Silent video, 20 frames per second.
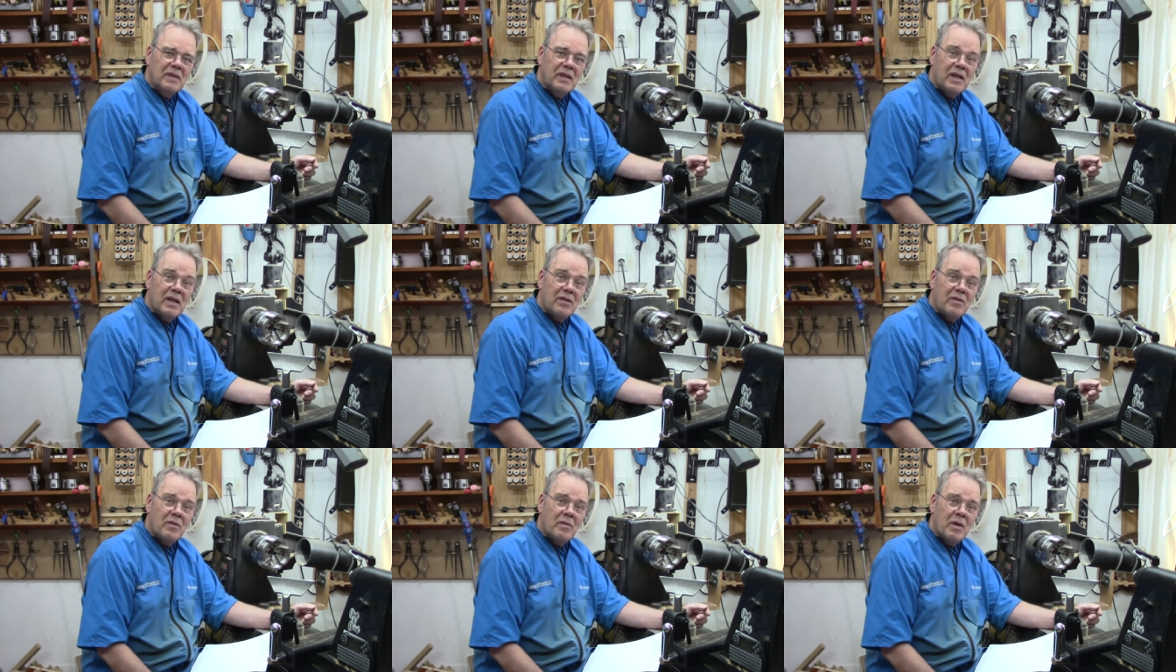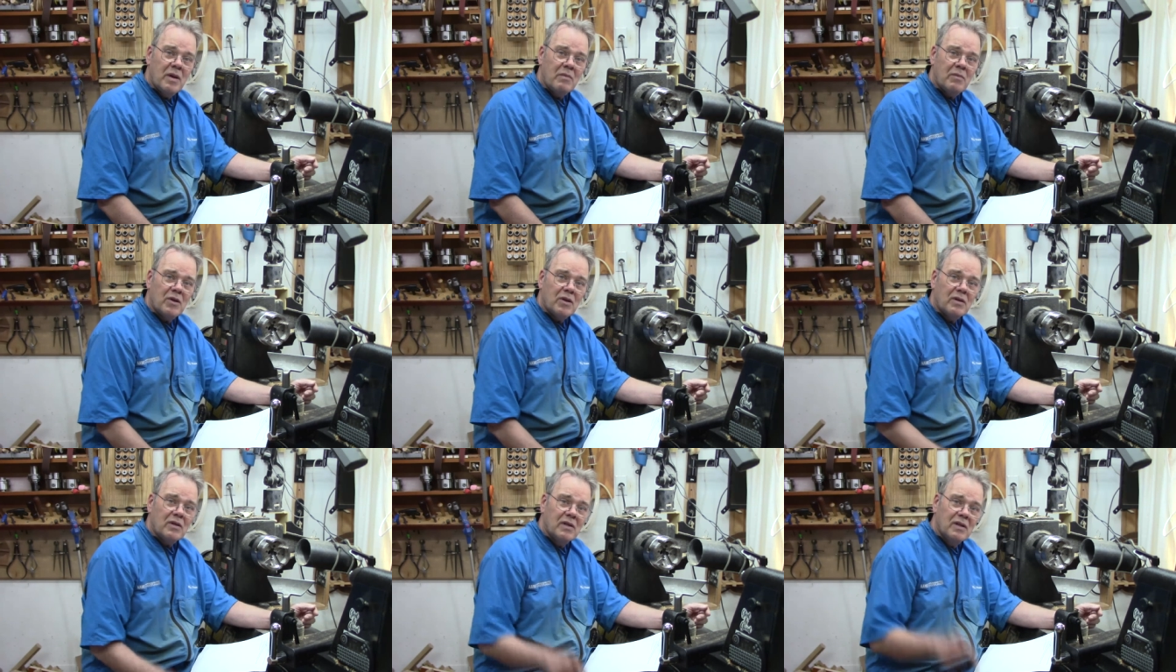And
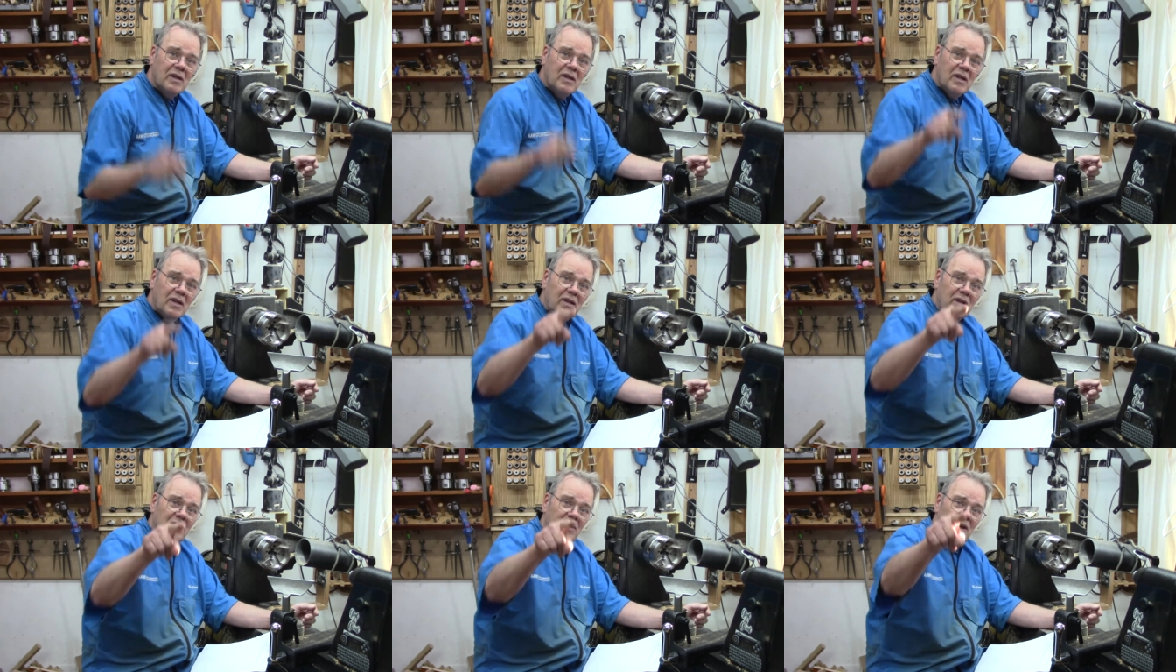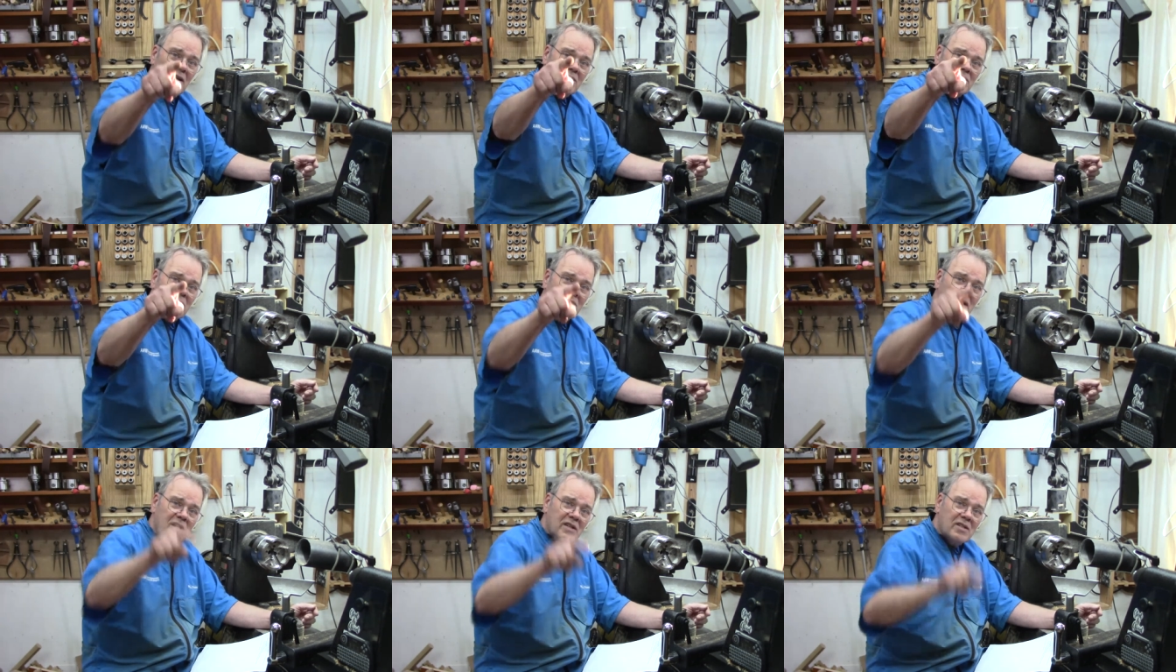remember, y'all
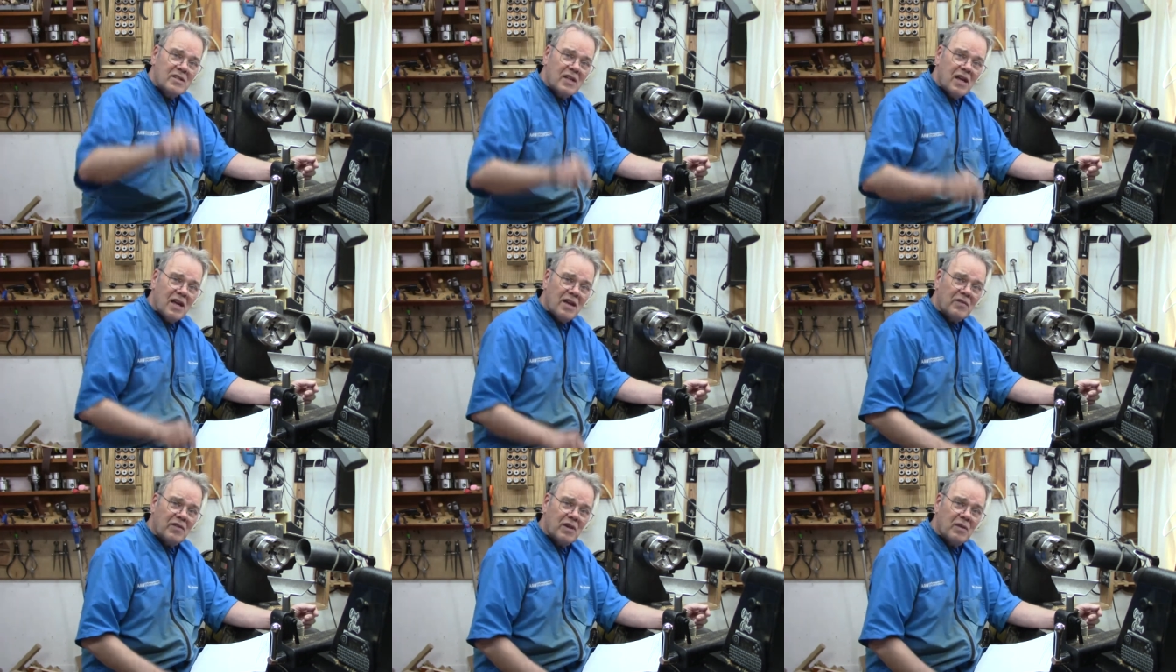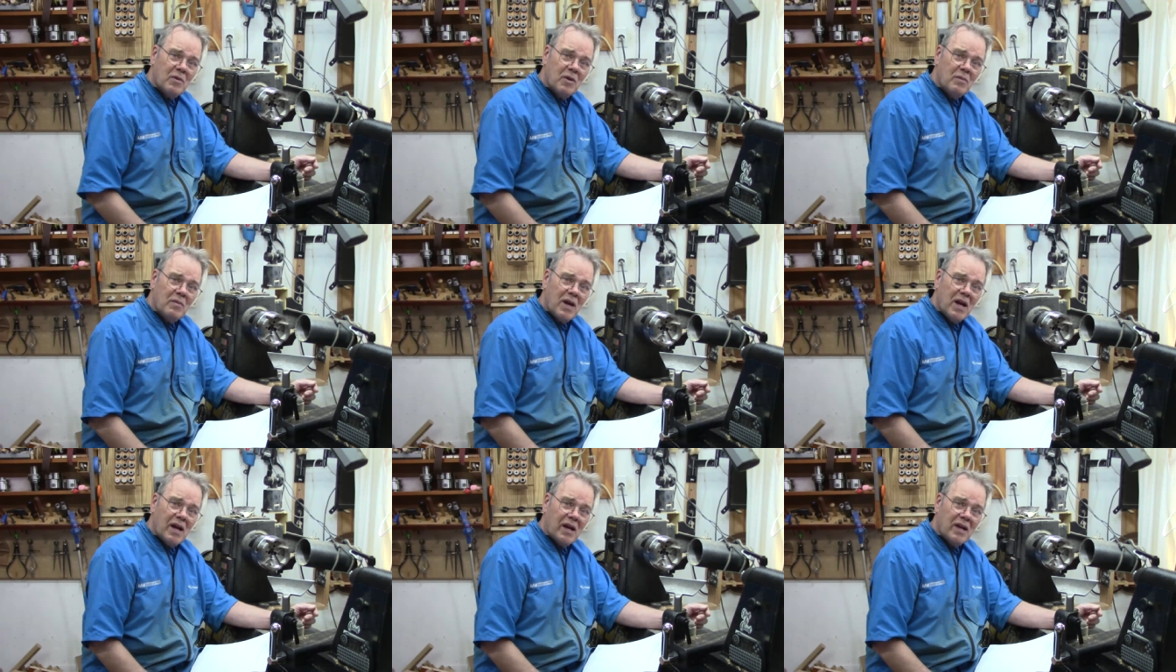stay safe. Come
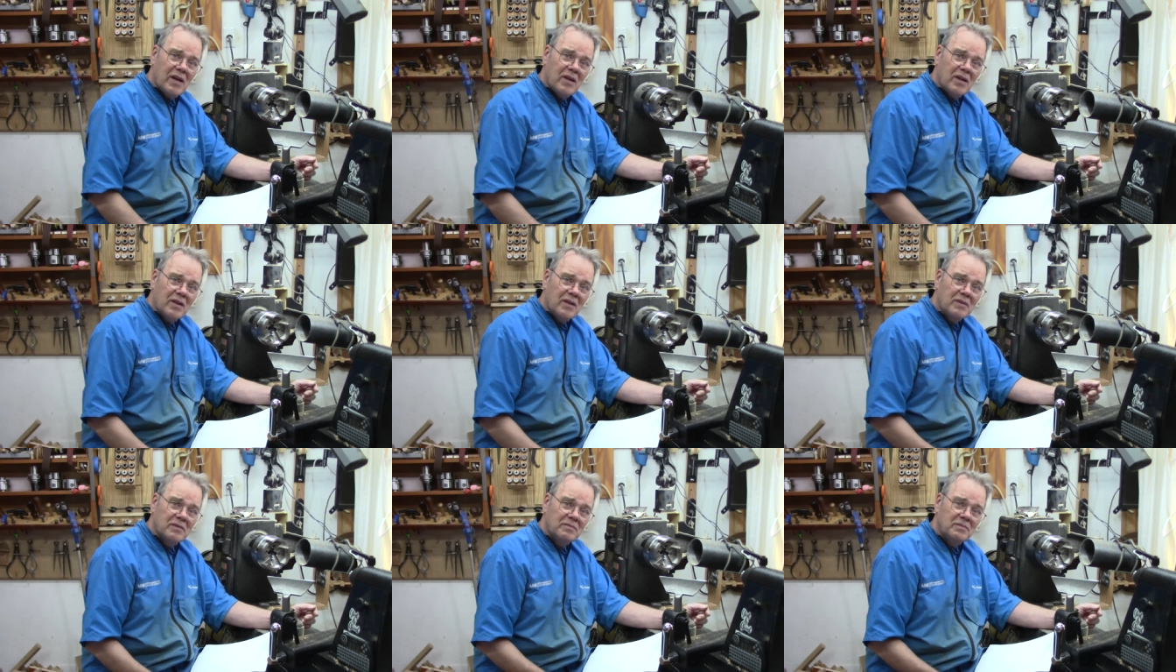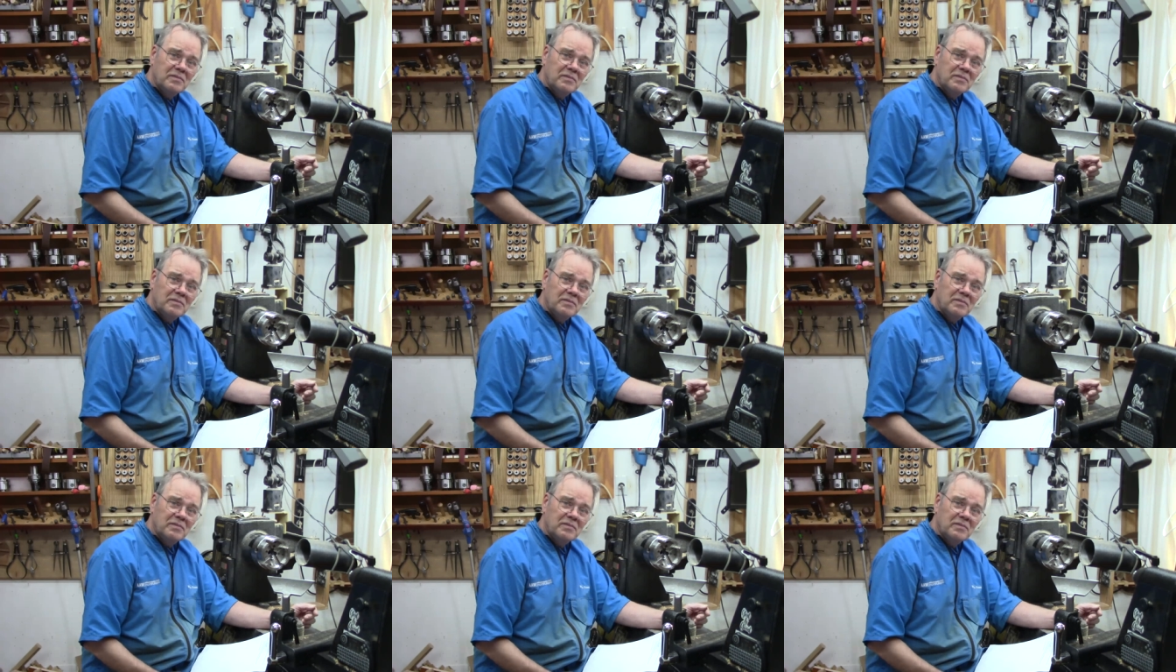on back here.